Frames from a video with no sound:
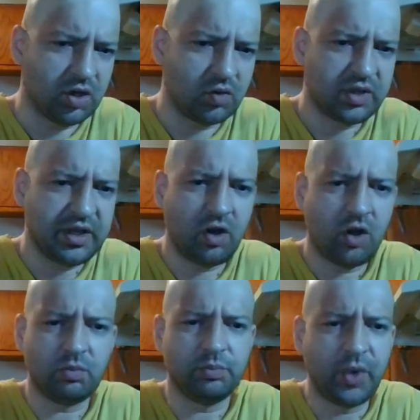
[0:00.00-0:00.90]
"Don't get
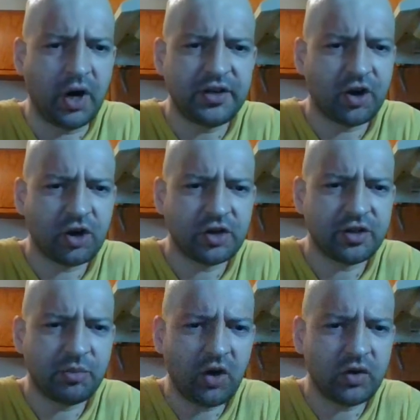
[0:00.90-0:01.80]
all butt
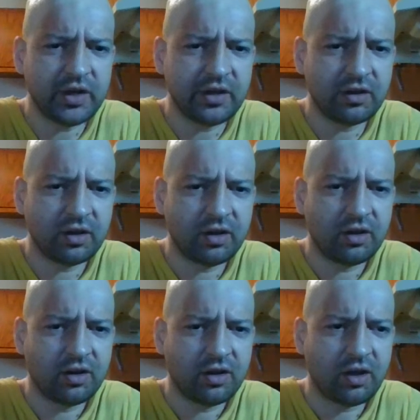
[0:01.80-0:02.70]
hurt about it,"
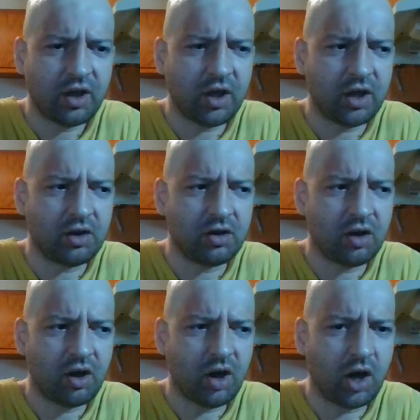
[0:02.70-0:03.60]
and
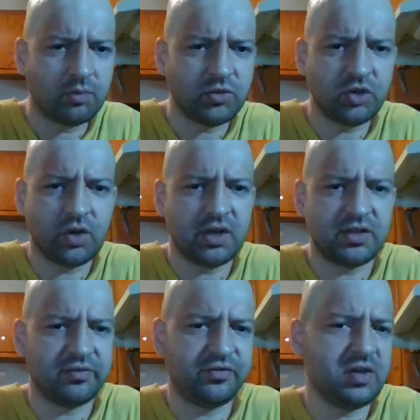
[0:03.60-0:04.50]
I'm doing
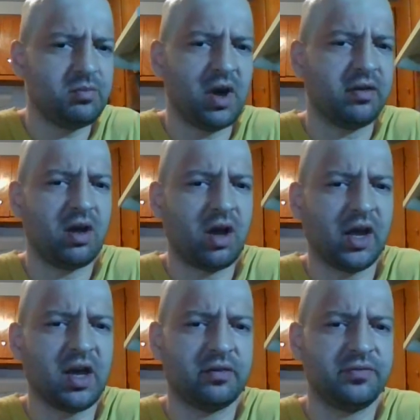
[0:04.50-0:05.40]
it to feed my.
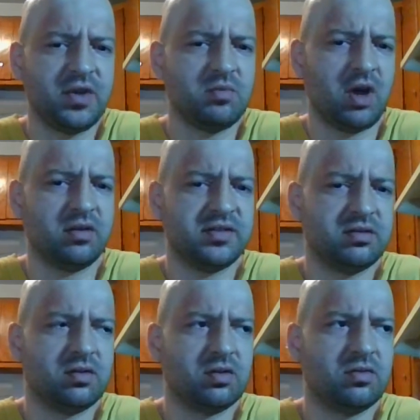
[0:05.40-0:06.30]
I gotta feed my.
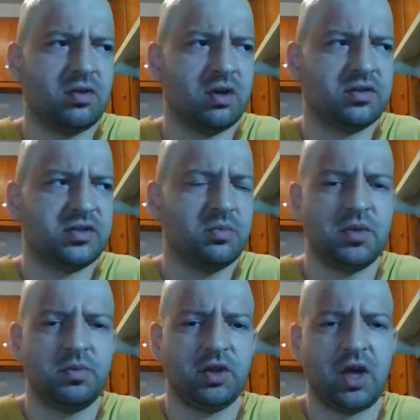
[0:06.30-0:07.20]
Some
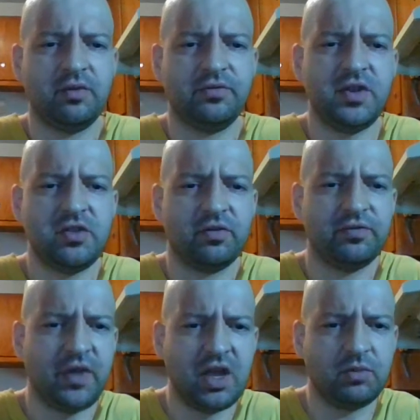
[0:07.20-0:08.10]
people gotta feed their
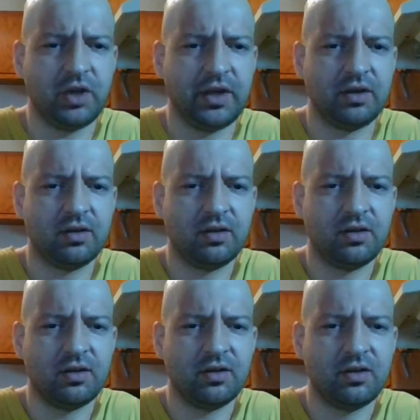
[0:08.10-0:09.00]
family.
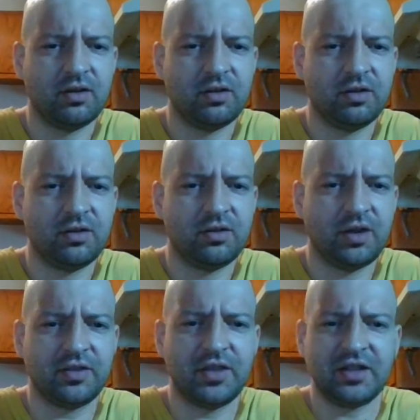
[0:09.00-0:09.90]

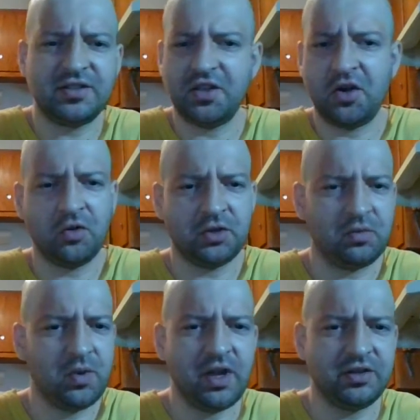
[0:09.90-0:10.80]
Like, that's the
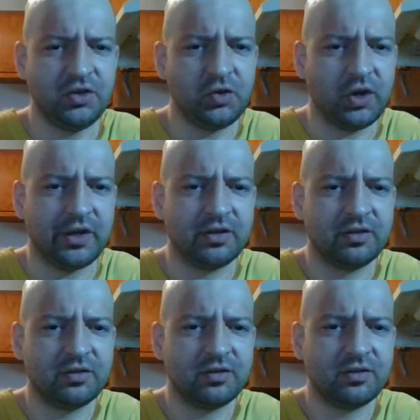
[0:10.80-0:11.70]
only way to do it.
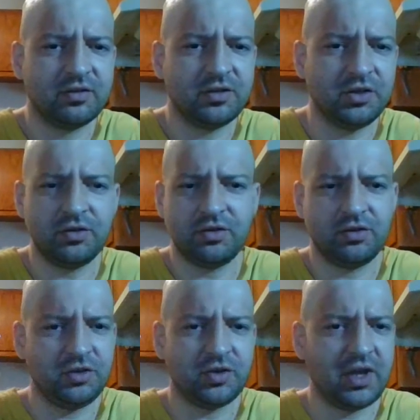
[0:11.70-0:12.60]
You
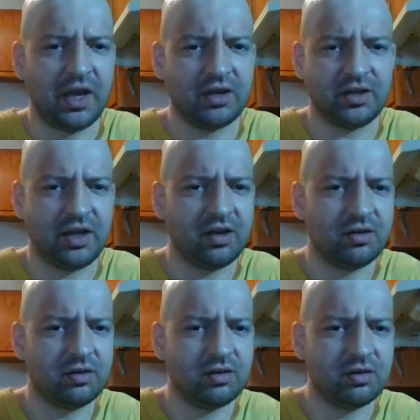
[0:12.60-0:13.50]
can't get